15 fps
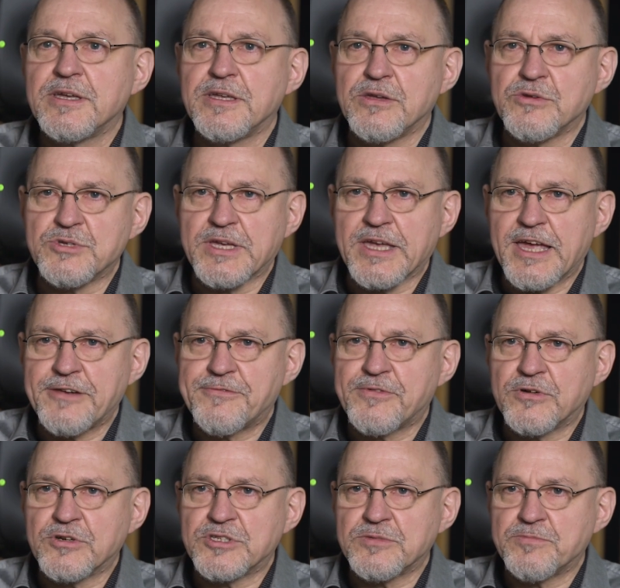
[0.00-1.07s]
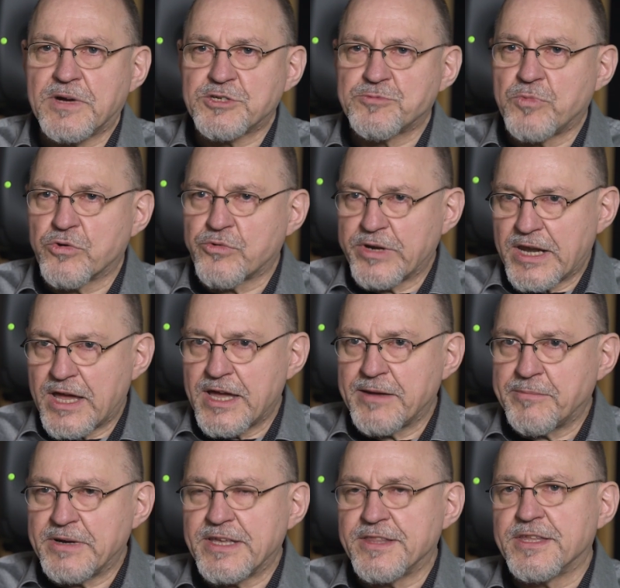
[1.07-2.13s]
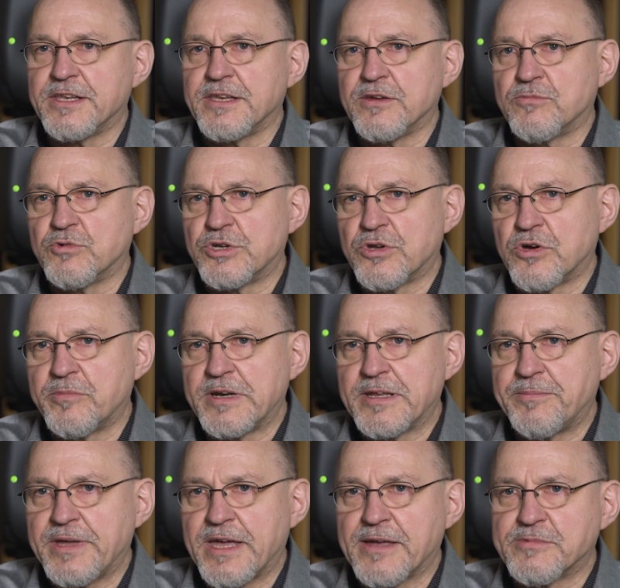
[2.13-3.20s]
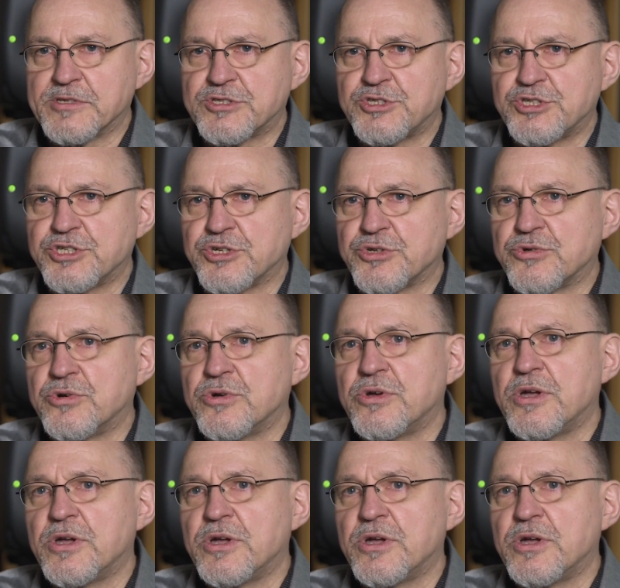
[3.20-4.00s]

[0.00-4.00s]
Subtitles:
using headphones much more reliably than you would normally be able to do.